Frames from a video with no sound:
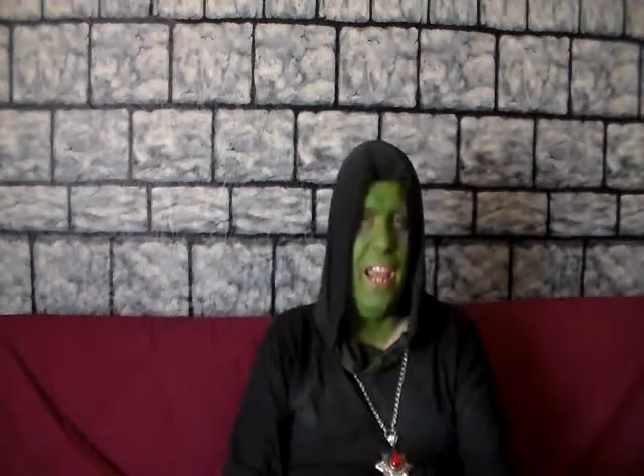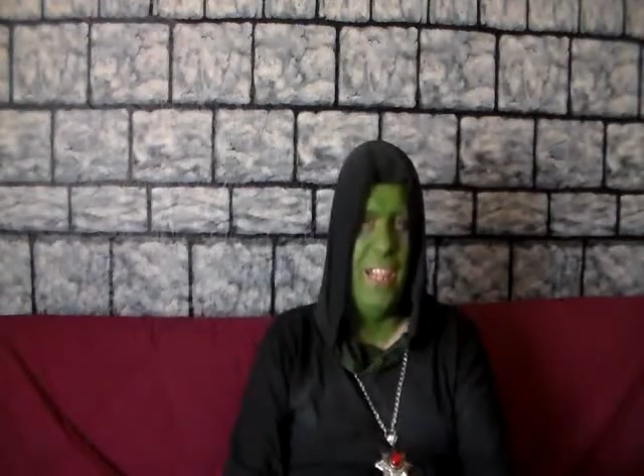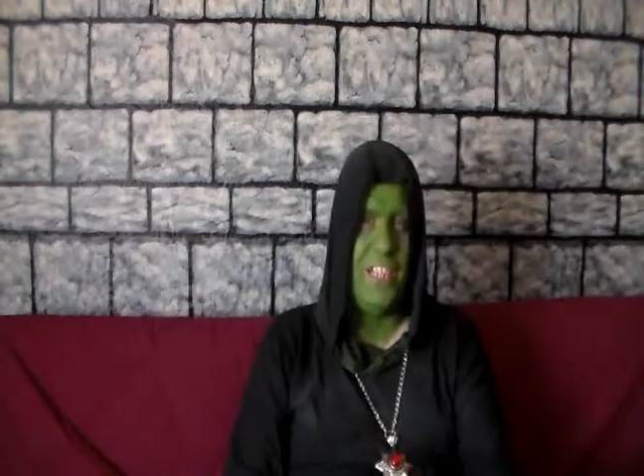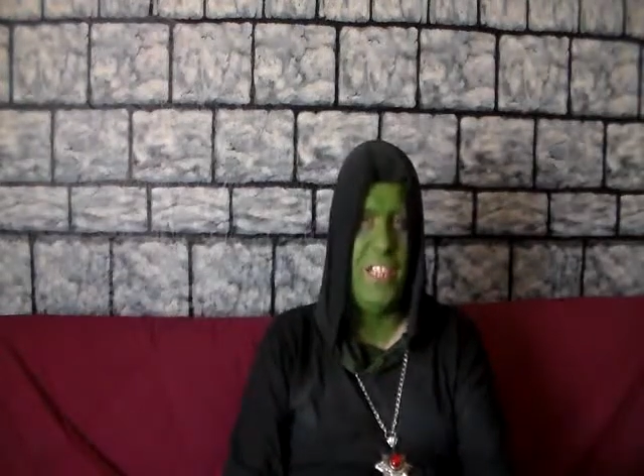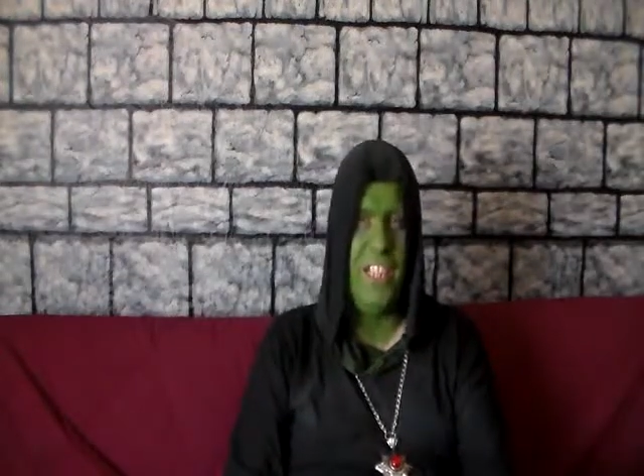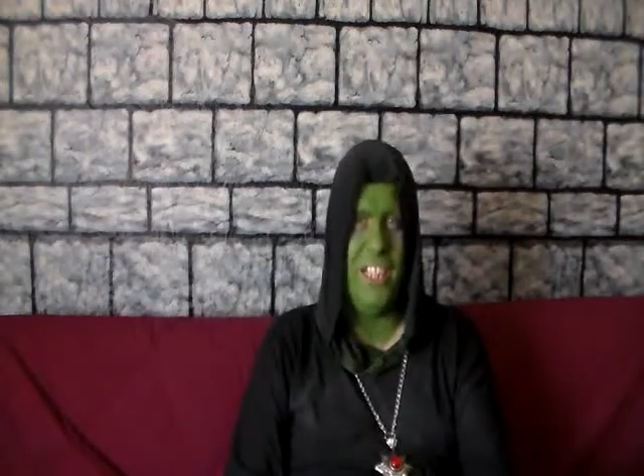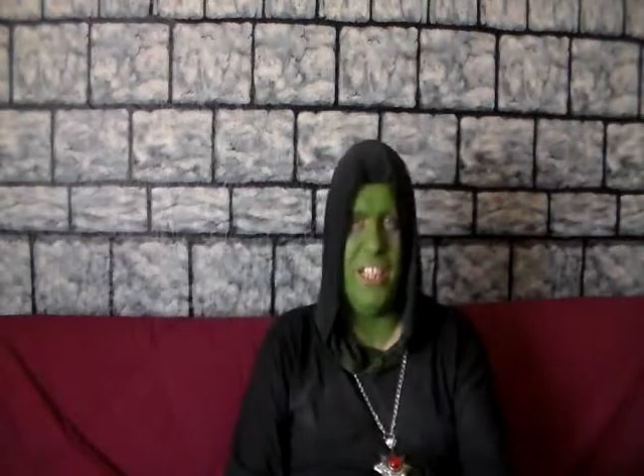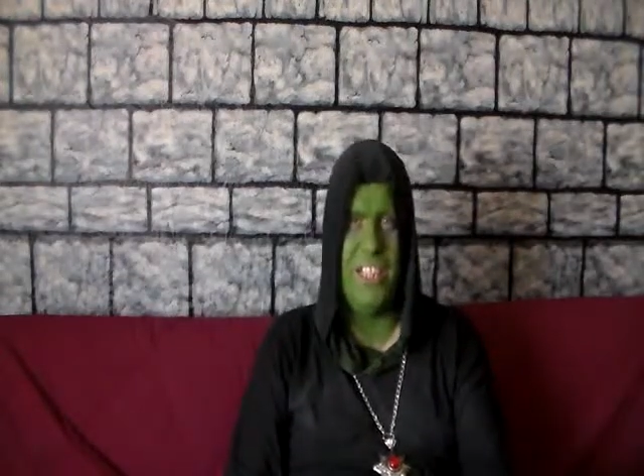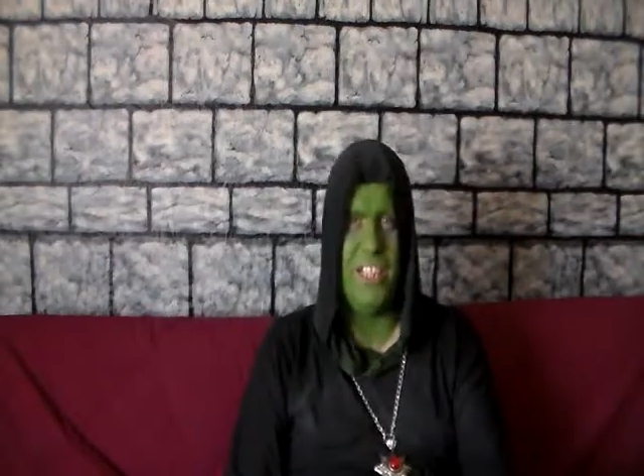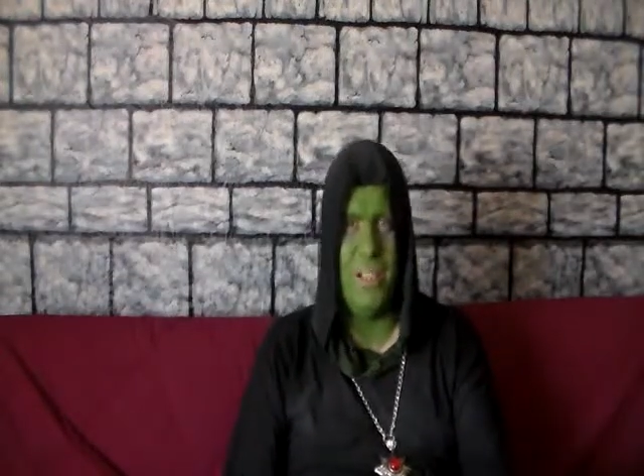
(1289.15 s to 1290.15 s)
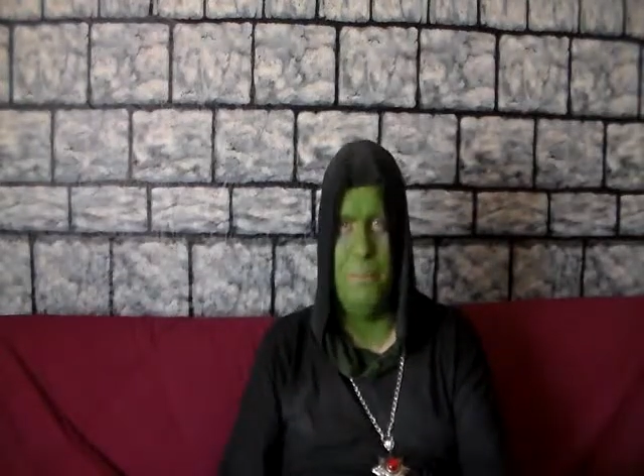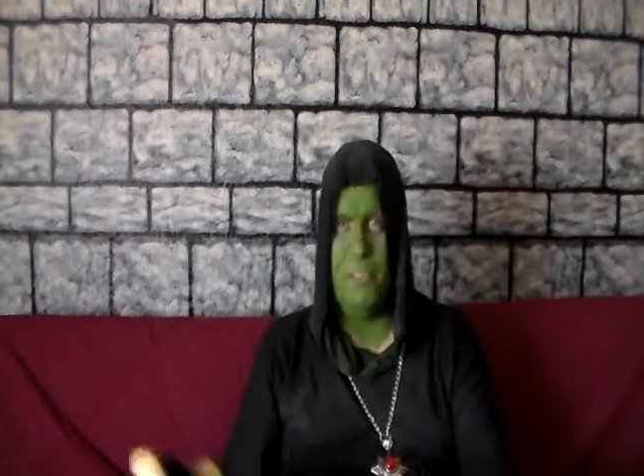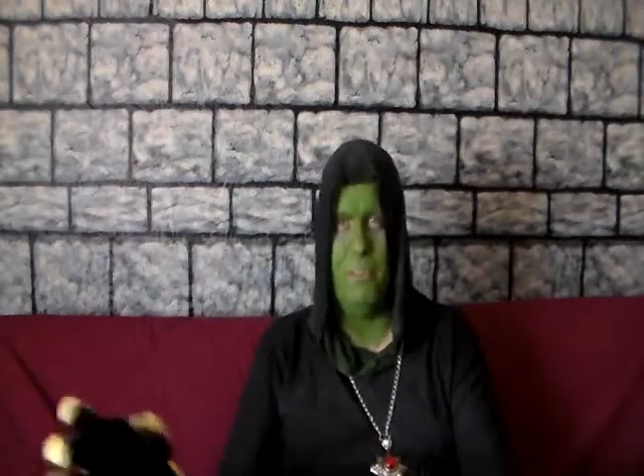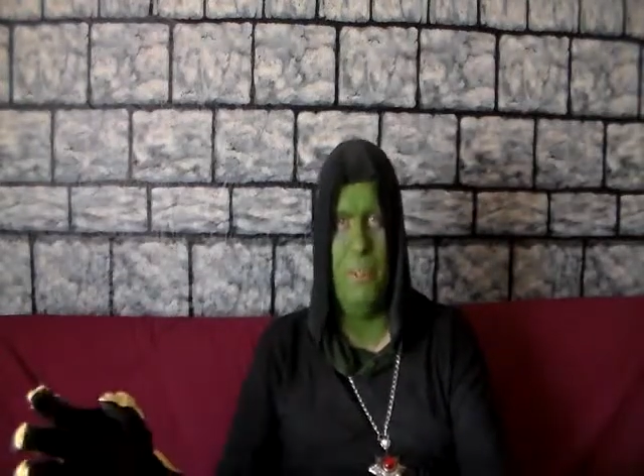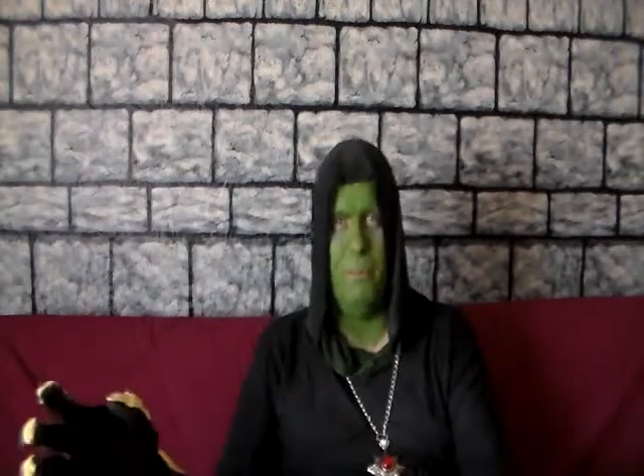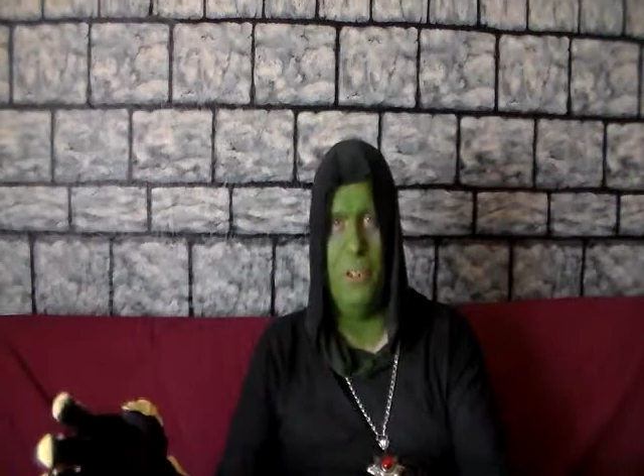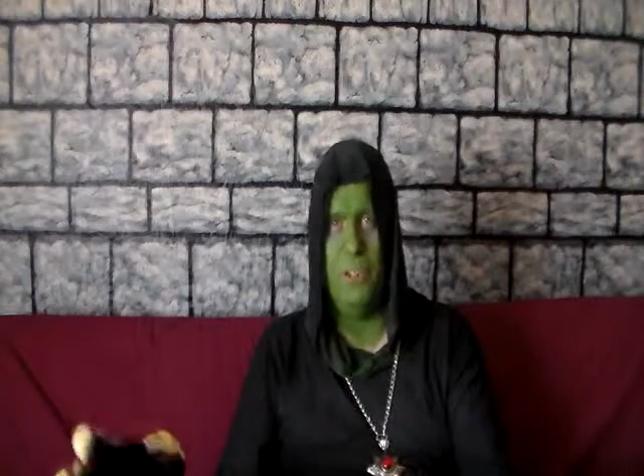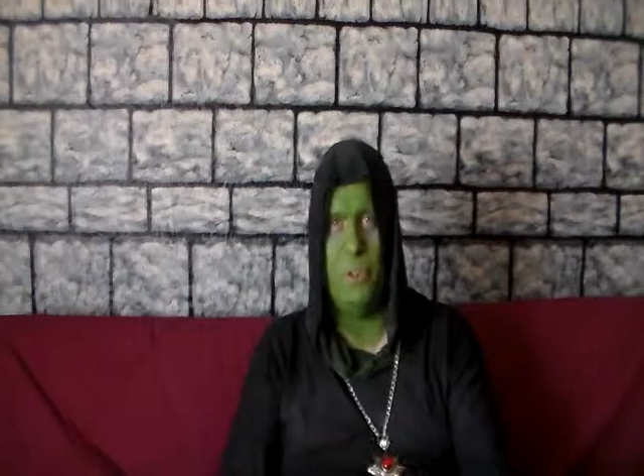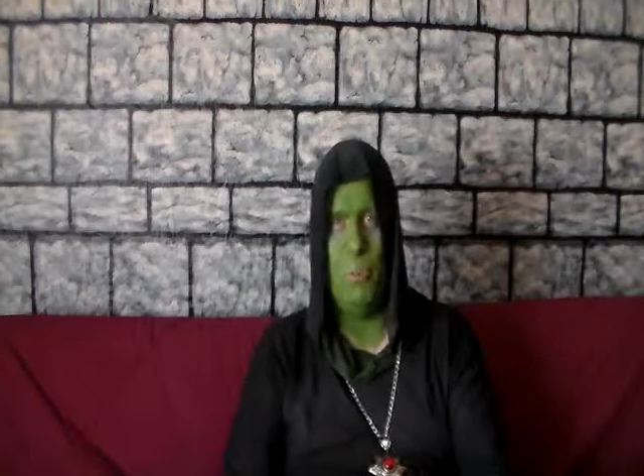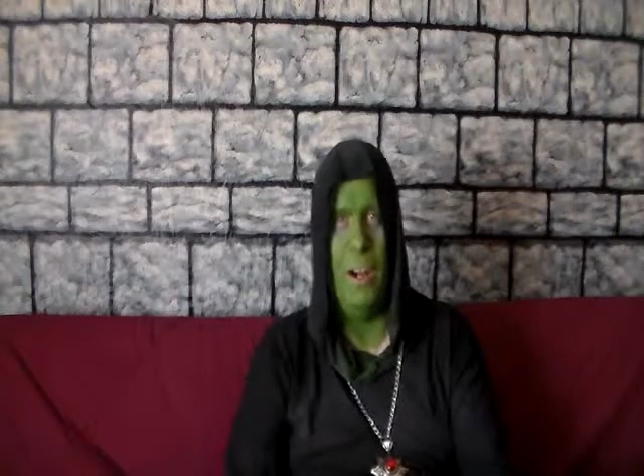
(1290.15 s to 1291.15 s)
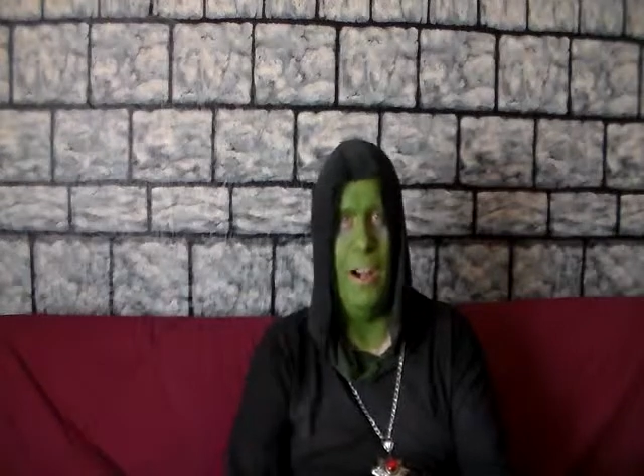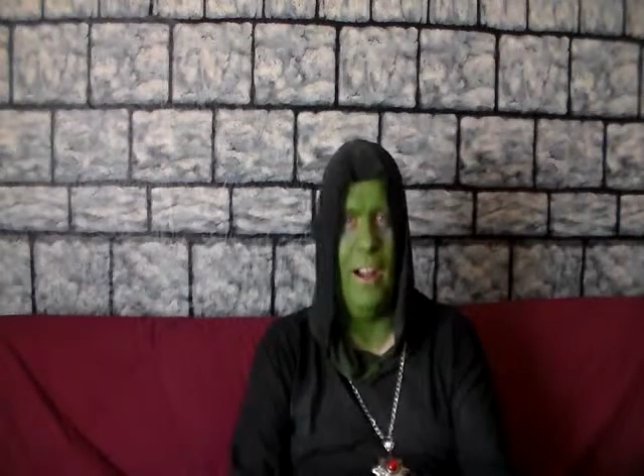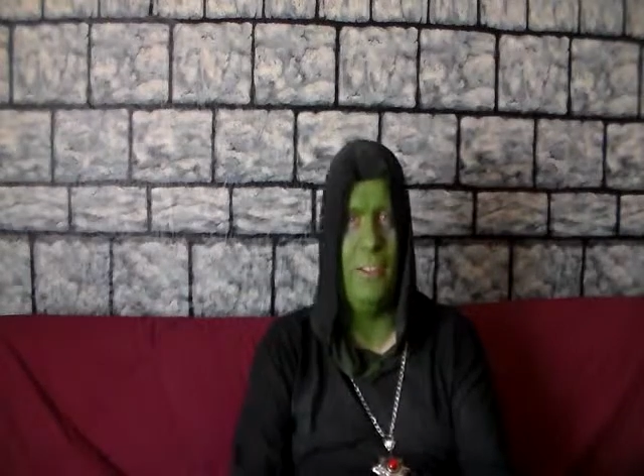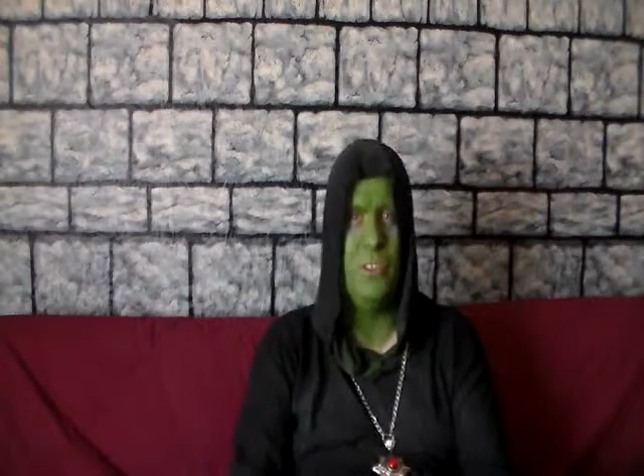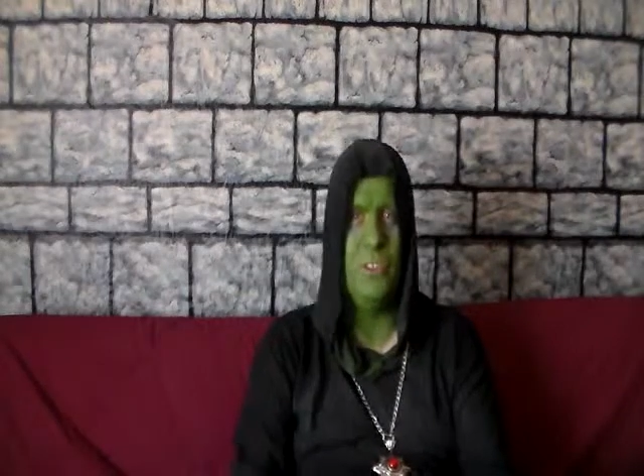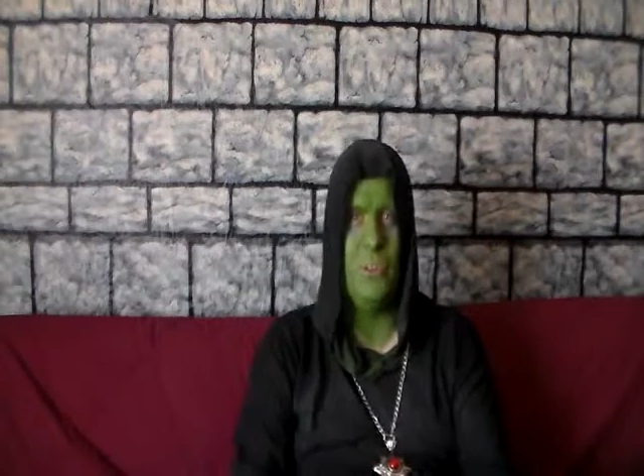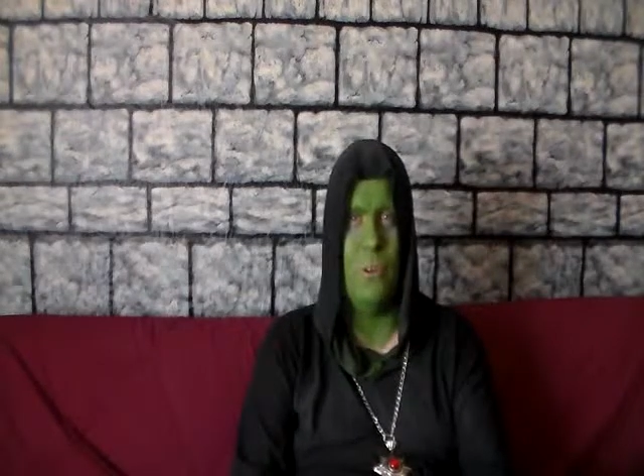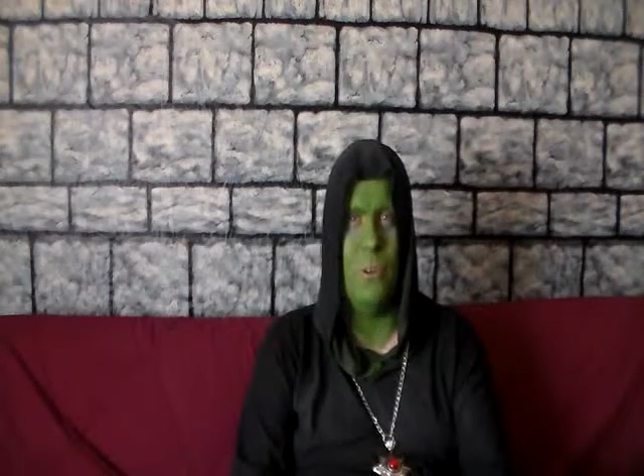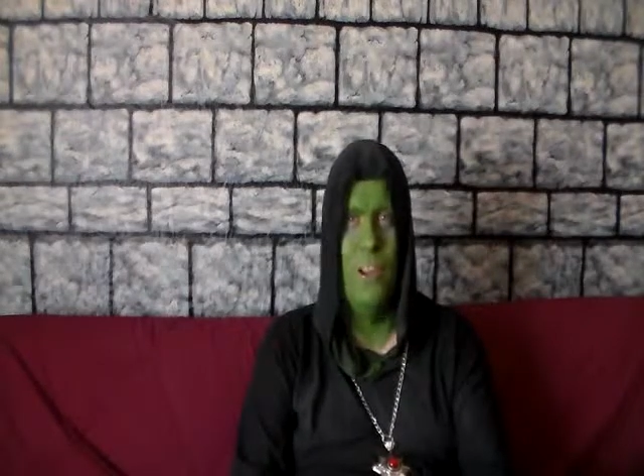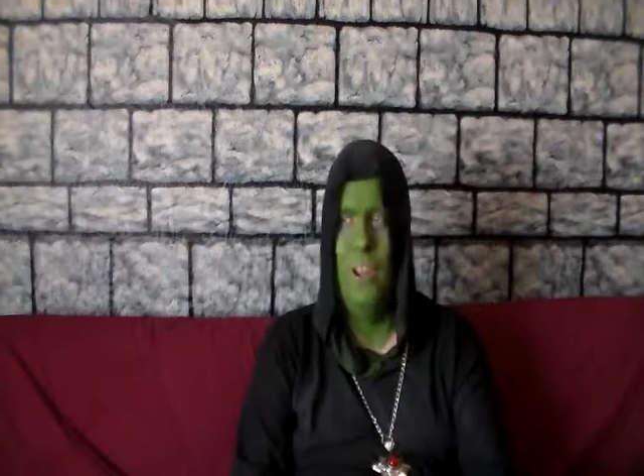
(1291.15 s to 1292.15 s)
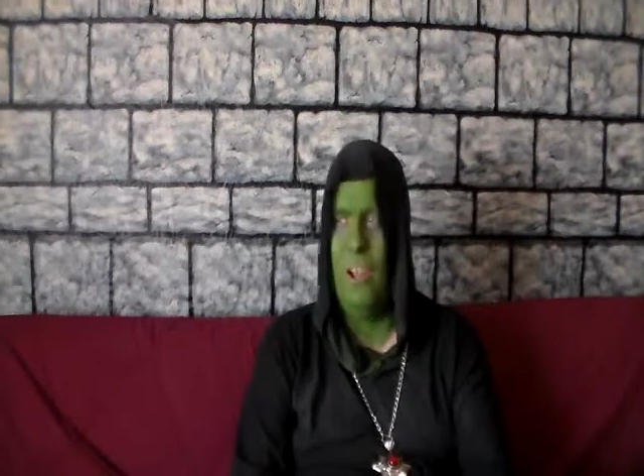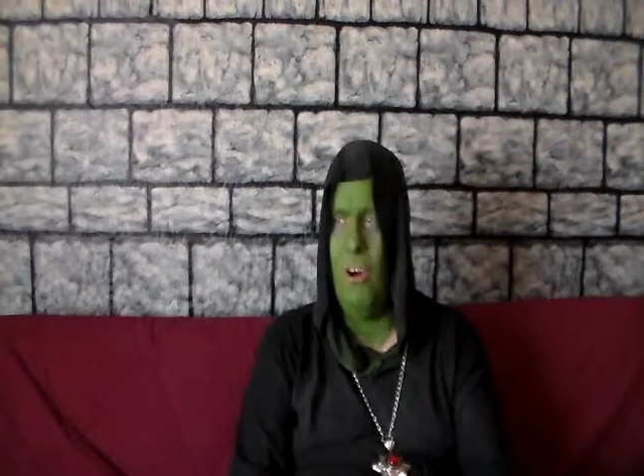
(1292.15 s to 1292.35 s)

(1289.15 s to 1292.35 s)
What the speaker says: and it sits in some distributor's warehouse or